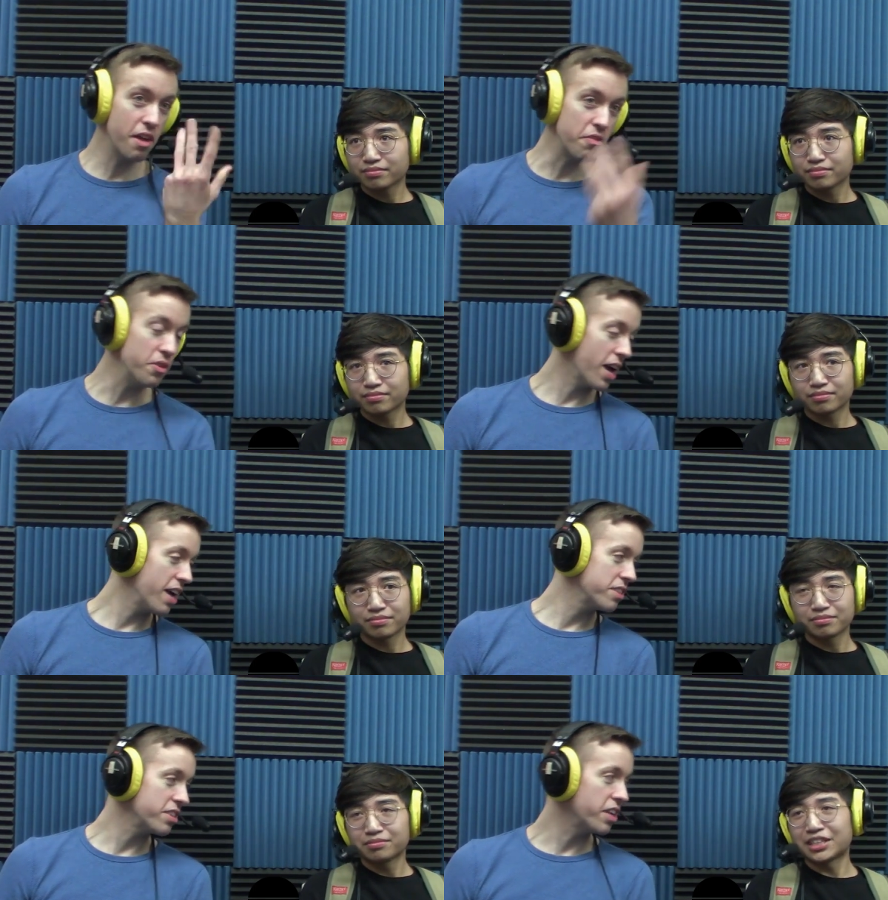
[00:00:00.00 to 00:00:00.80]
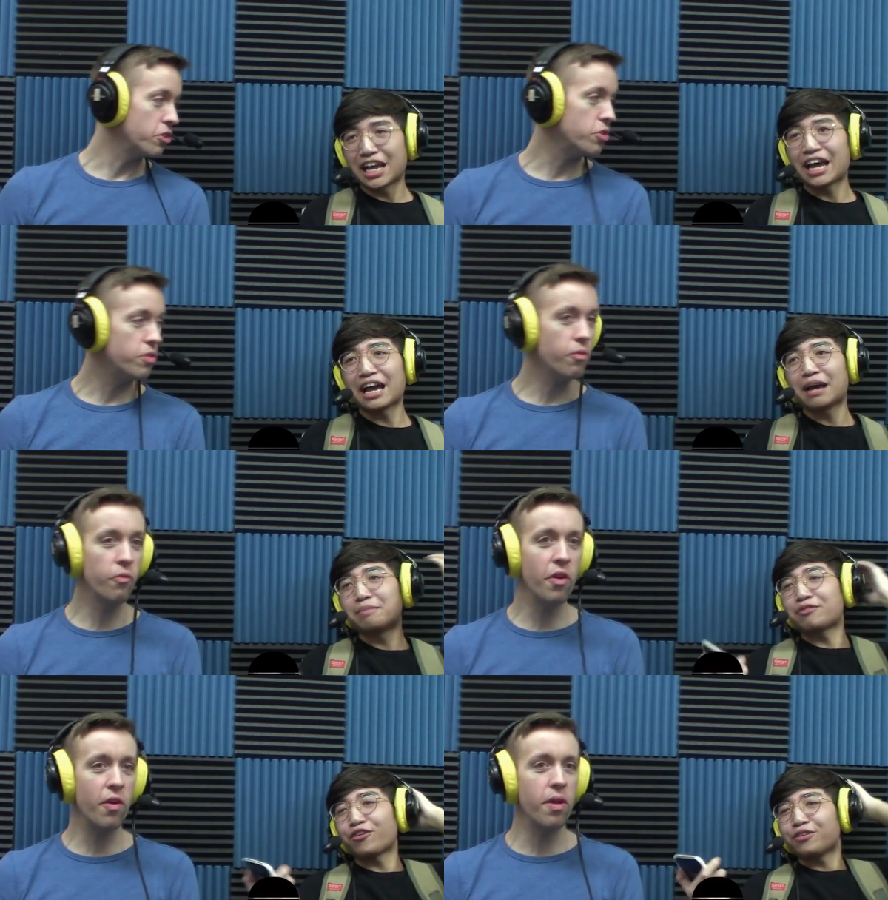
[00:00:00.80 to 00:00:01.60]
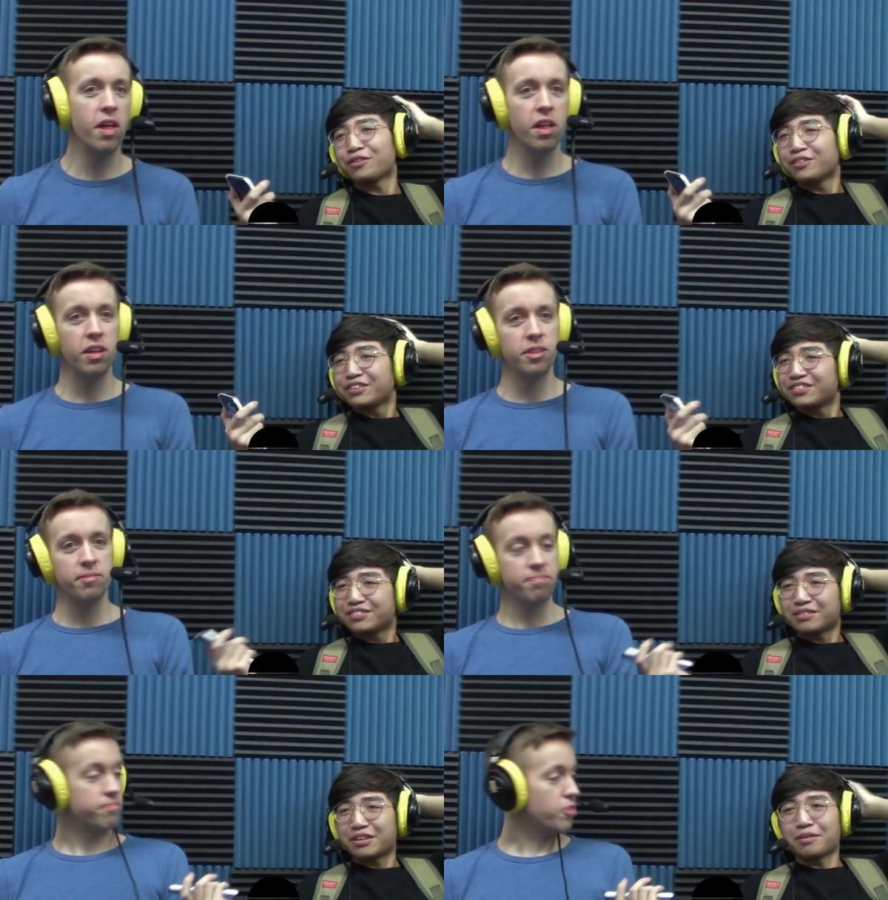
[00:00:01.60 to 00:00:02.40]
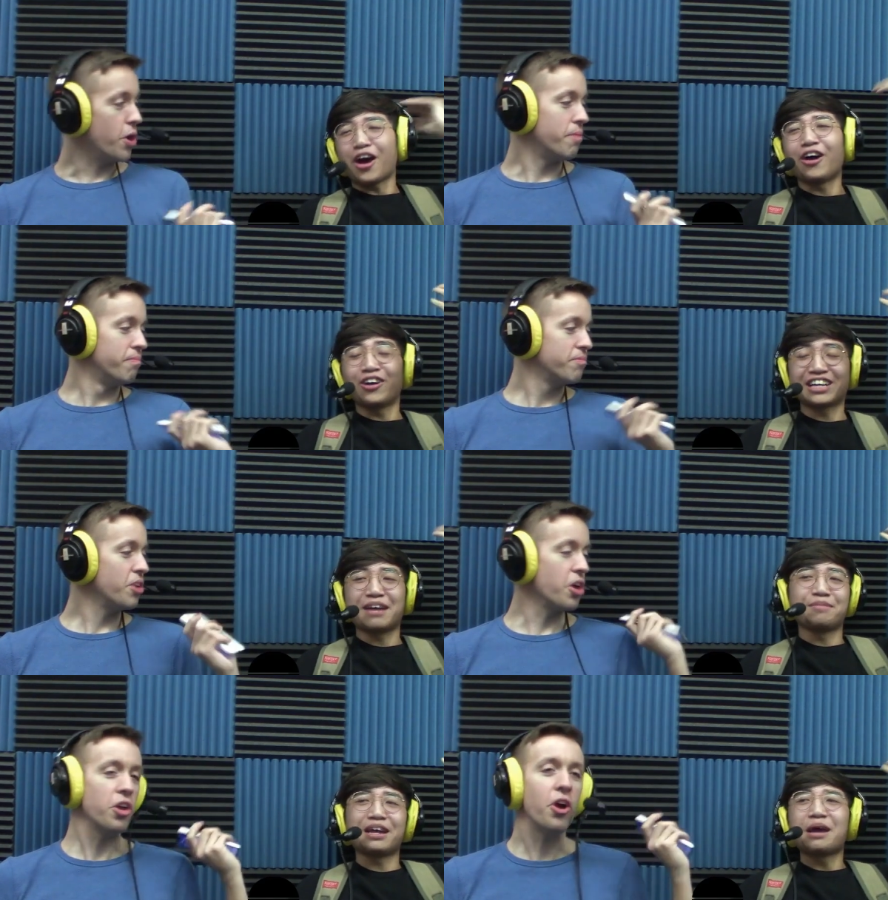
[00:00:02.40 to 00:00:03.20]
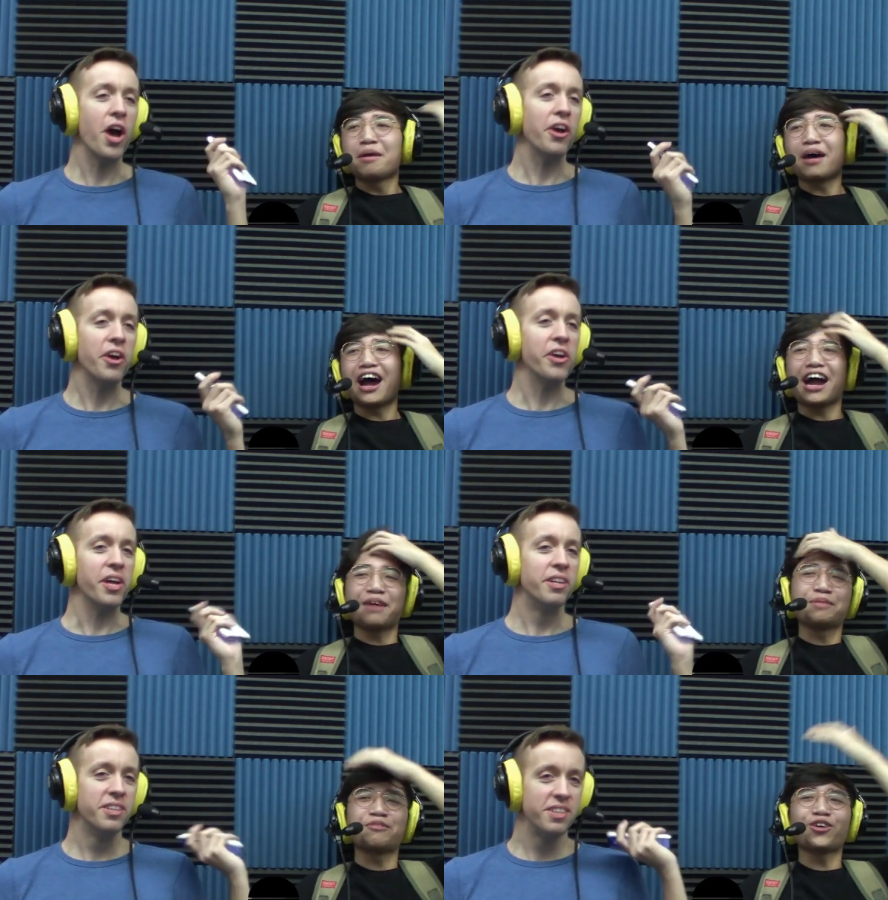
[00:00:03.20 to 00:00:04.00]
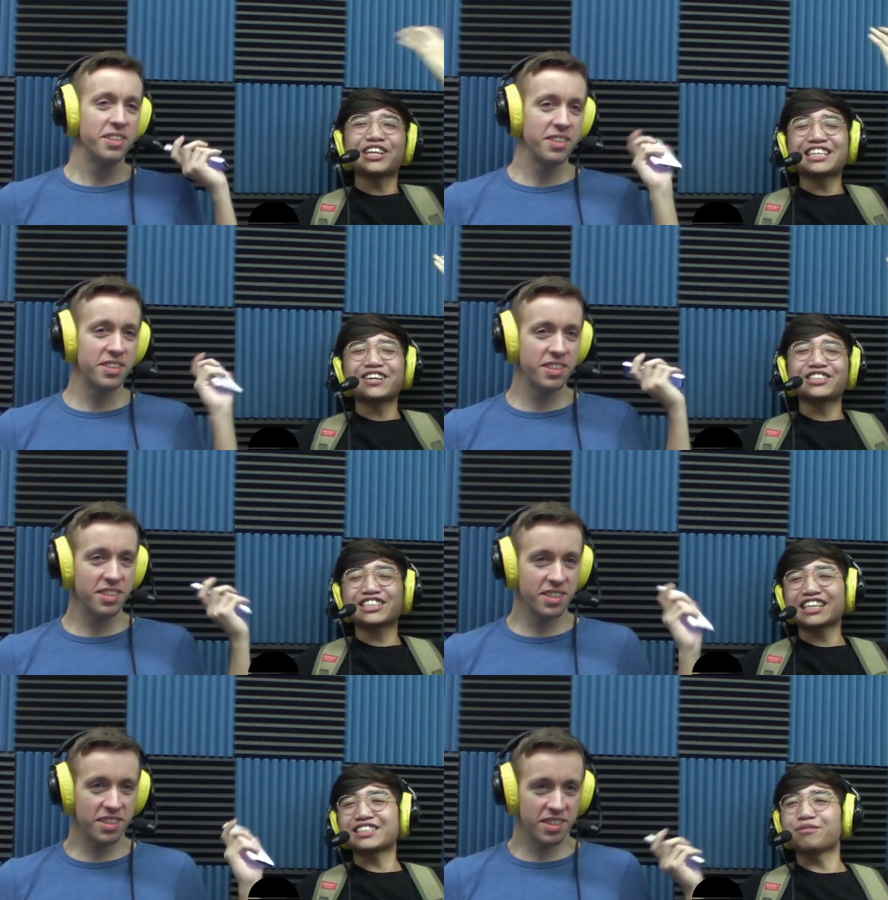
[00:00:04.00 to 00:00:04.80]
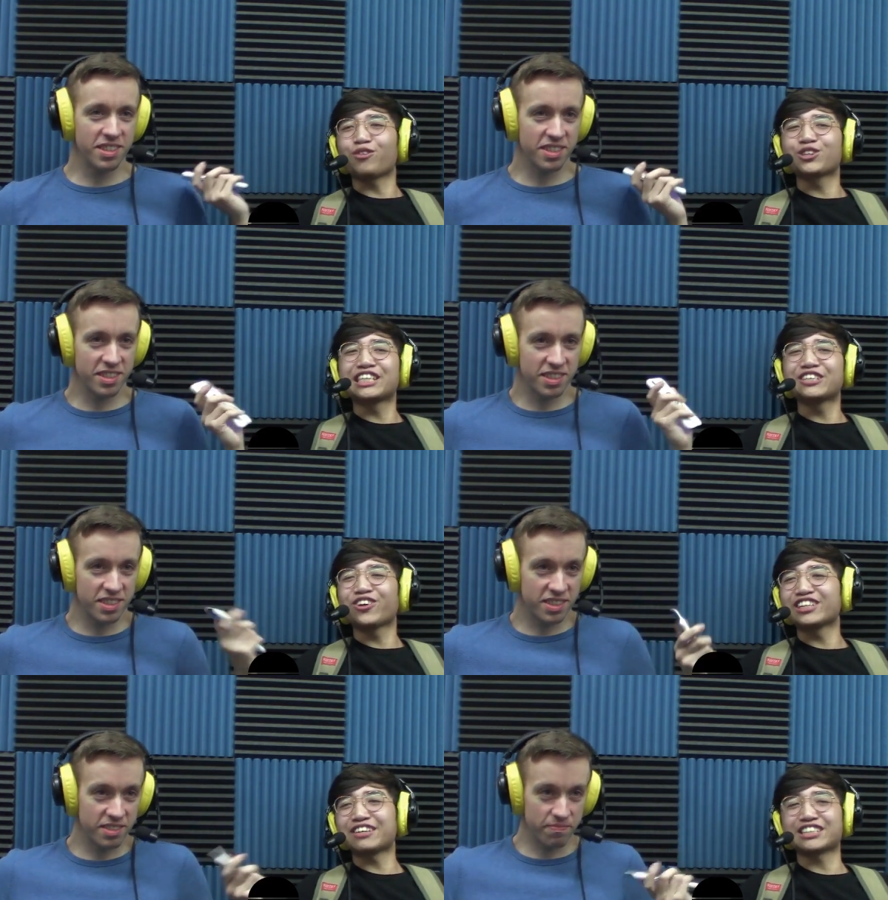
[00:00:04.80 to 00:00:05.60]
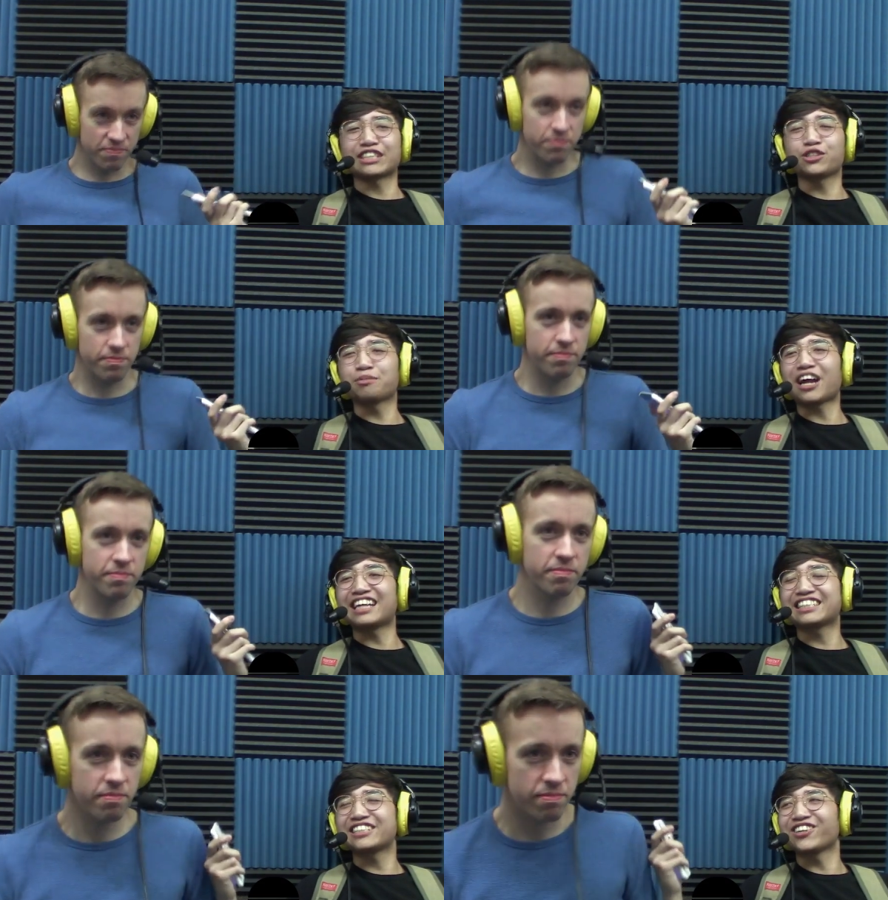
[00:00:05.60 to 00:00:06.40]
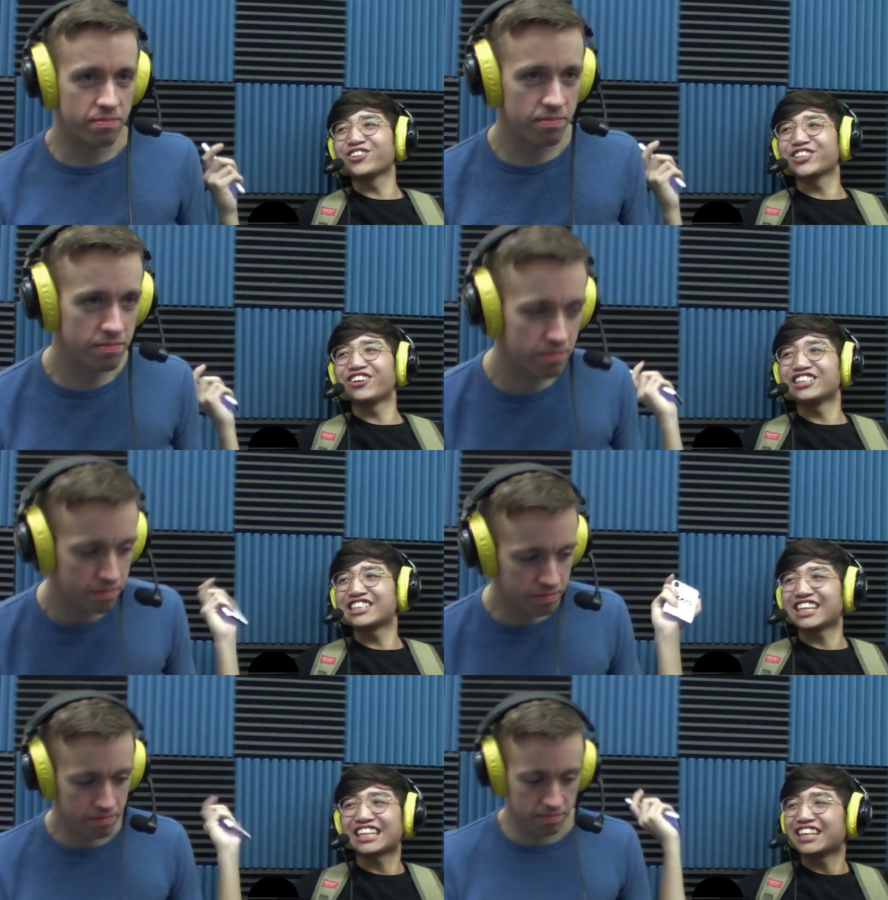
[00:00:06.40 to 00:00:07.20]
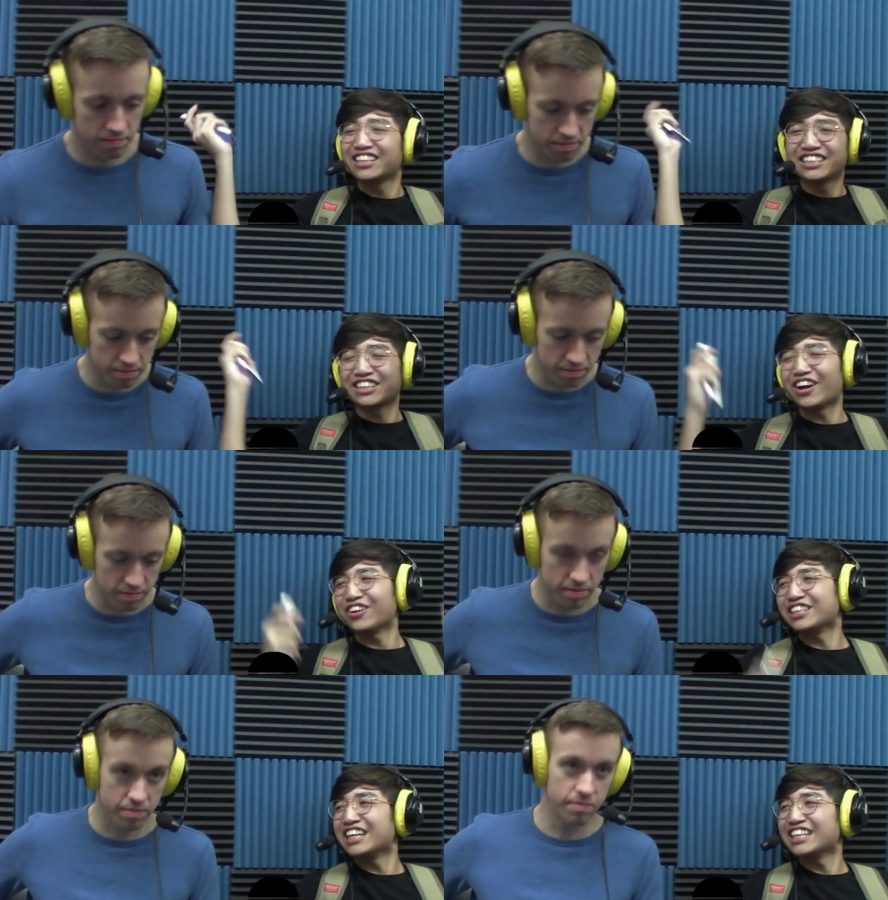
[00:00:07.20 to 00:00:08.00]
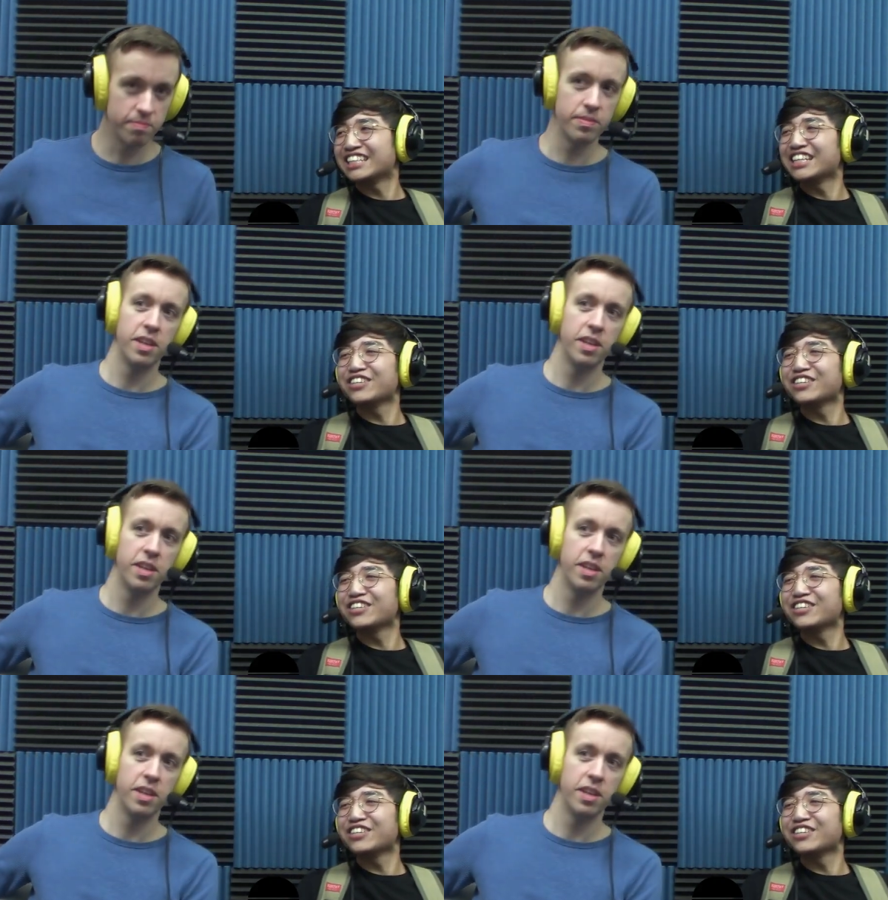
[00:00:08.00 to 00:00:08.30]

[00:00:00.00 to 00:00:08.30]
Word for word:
Speaker 1: for you guys.
Speaker 2: Like yeah, go ahead. Okay. No, you go ahead. All right. Before this, I was just like some 14-year-old that was like super antisocial and just like you know didn't do